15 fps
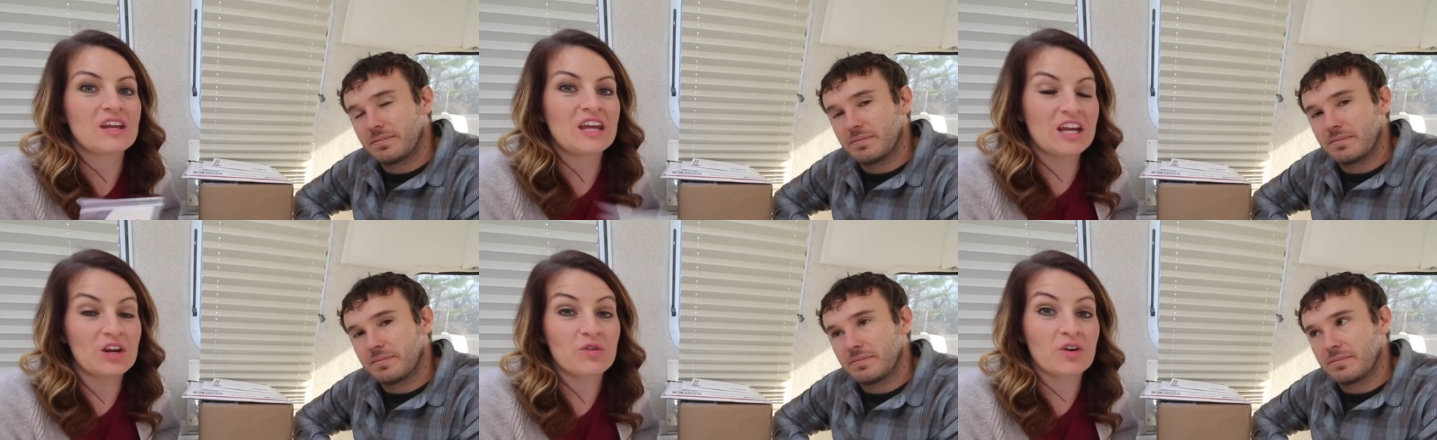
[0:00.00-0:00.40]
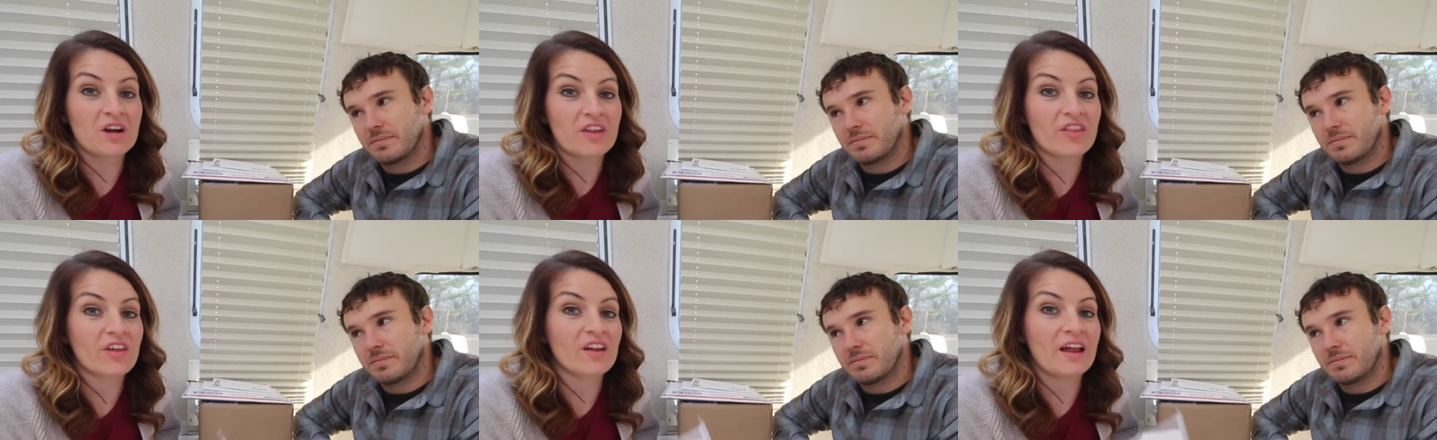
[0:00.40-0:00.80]
Speaker 1: getting
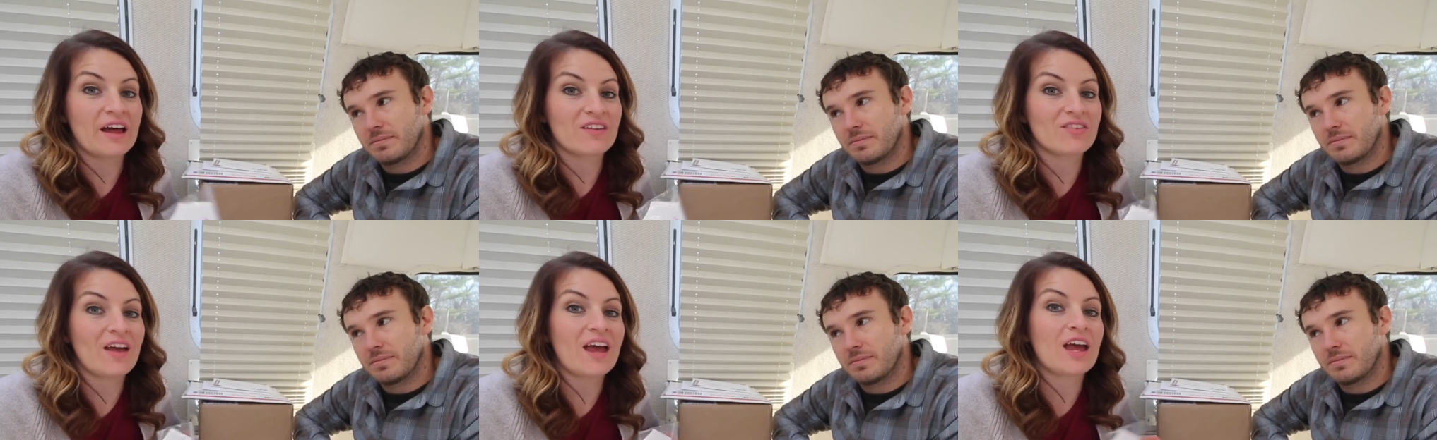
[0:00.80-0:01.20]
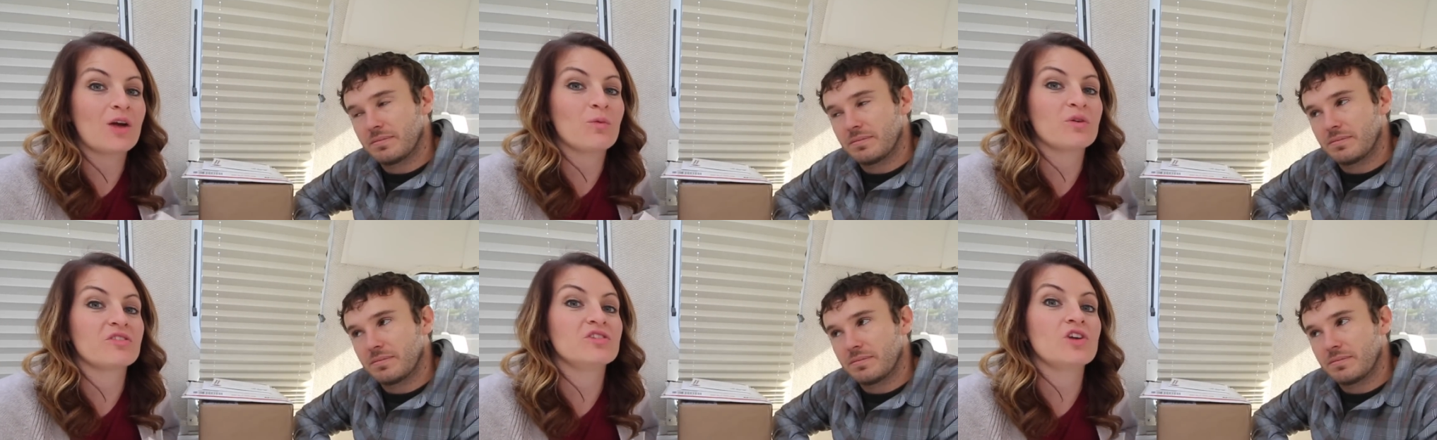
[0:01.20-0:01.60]
rid of the Class
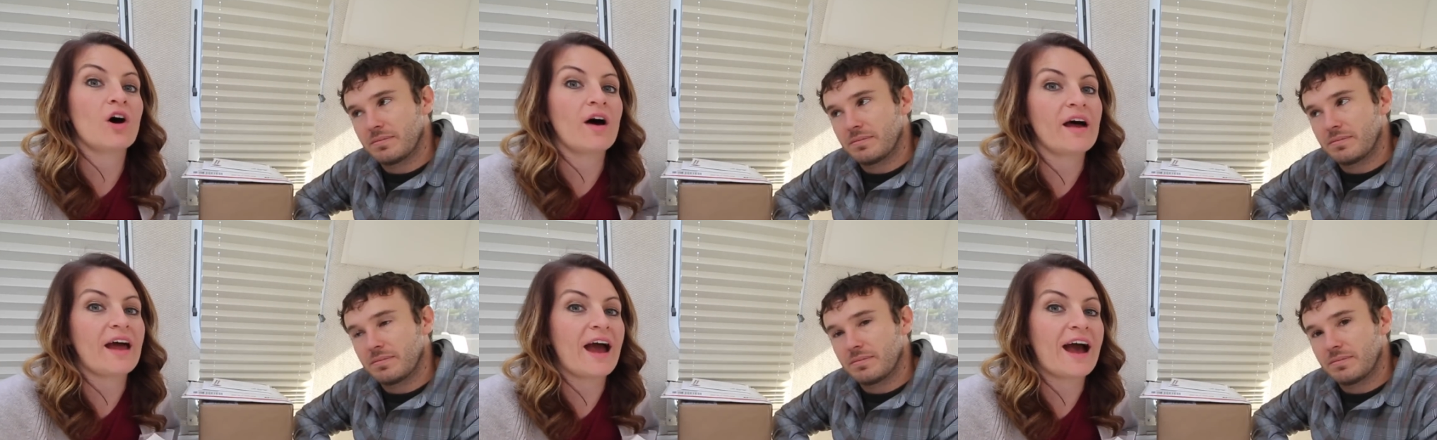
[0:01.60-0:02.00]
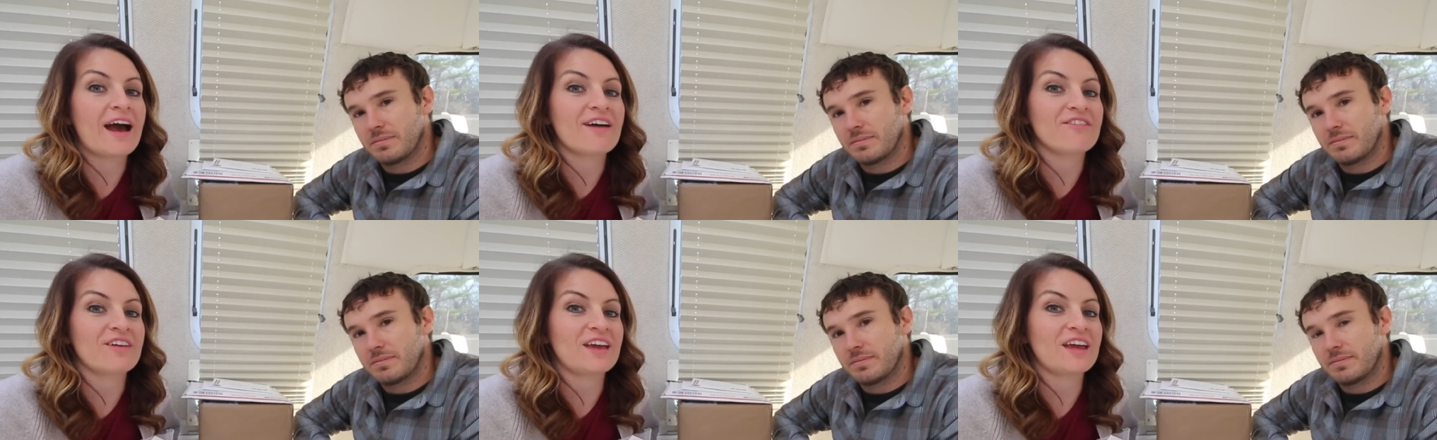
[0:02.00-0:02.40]
A, was not
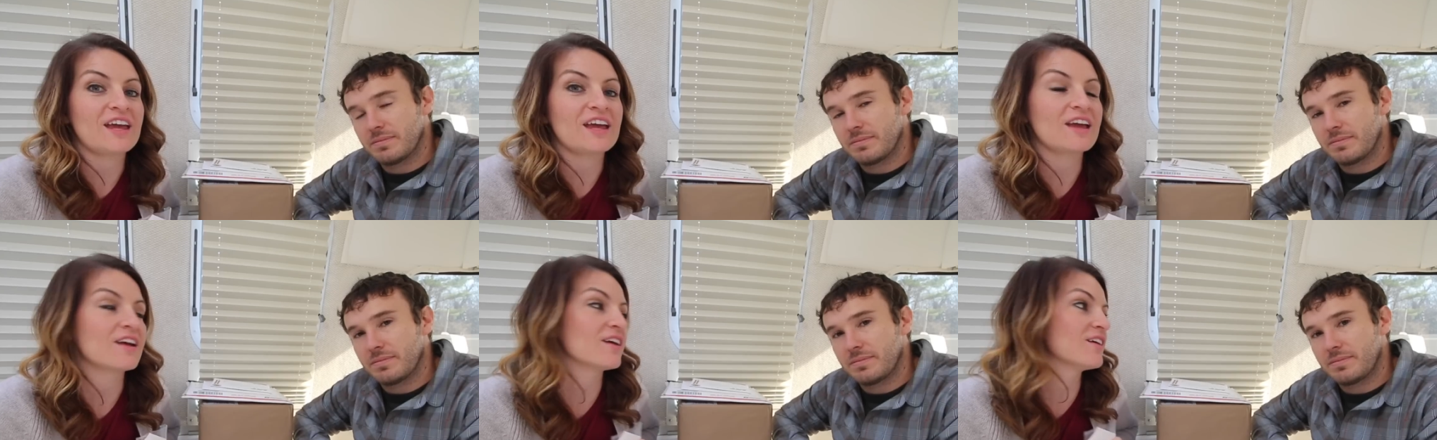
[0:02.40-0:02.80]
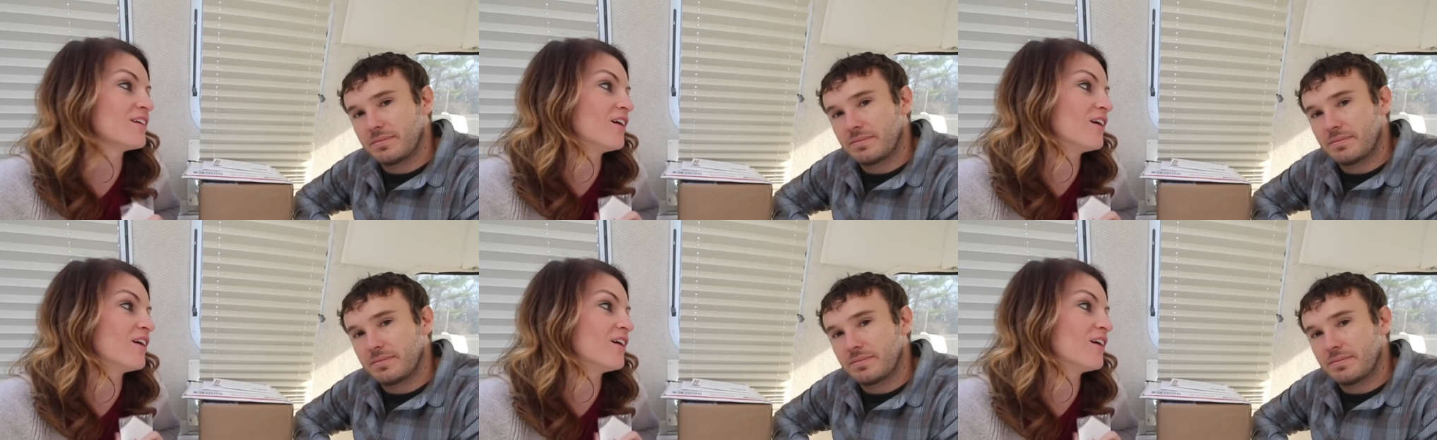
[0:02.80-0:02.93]
having